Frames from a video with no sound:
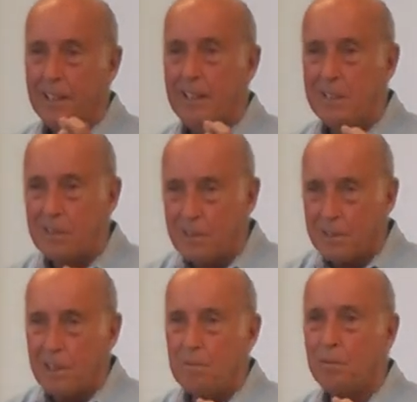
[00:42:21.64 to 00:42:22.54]
he's
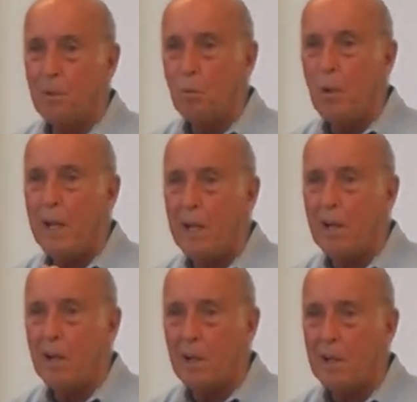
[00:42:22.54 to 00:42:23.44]
looking for
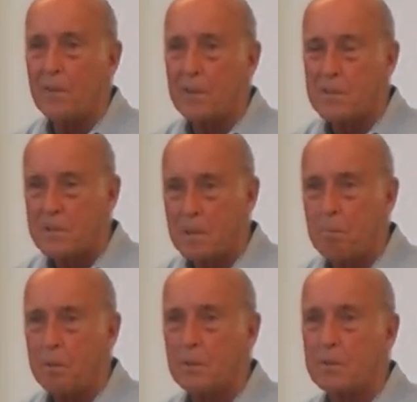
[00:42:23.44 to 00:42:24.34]
where are the
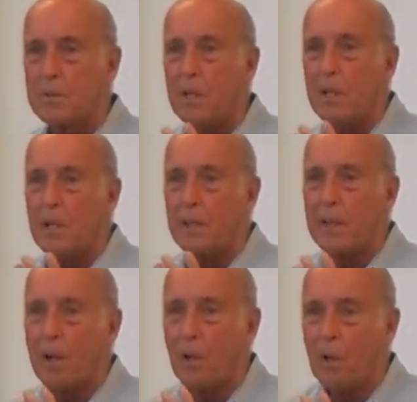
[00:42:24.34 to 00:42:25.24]
symbols
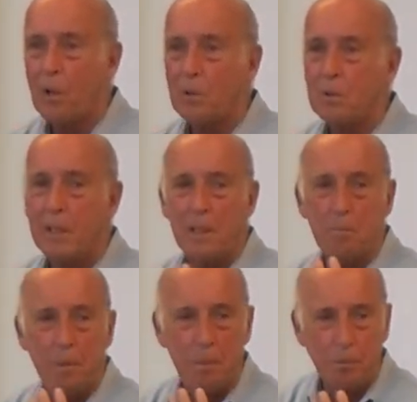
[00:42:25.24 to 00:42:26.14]
that are holding a
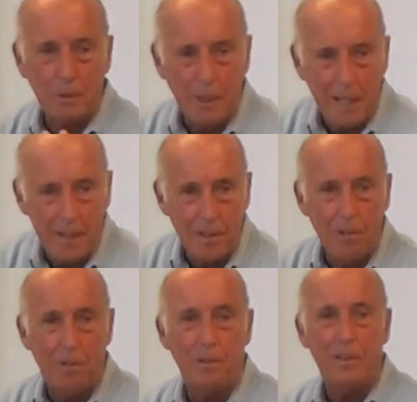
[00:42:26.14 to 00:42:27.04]
people
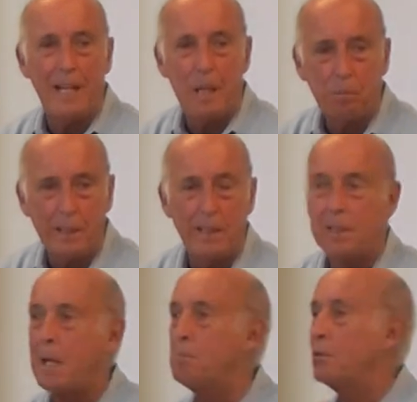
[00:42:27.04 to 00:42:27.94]
together or enabling
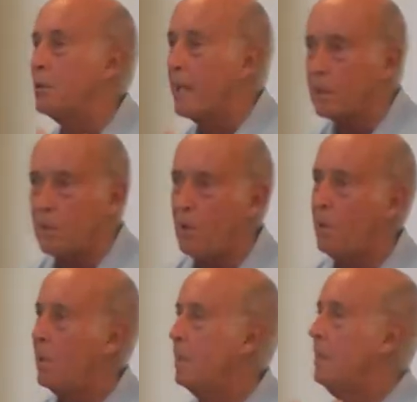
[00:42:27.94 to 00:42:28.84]
them to get
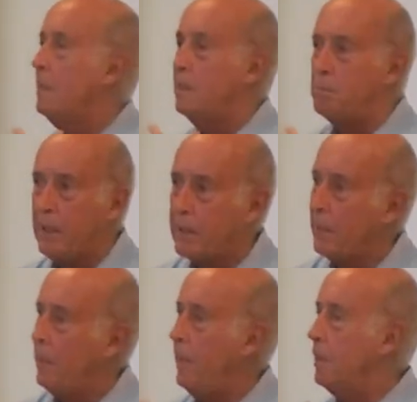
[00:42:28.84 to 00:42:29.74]
along, be
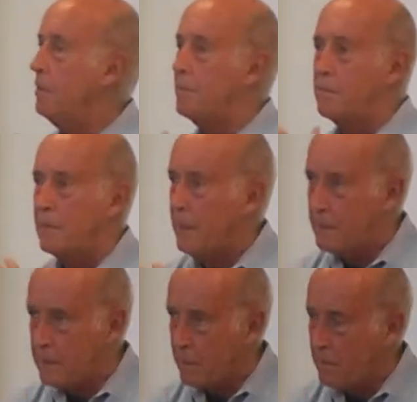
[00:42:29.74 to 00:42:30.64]
creative,
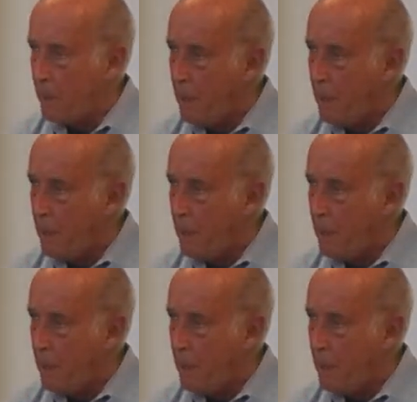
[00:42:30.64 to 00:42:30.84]
etc.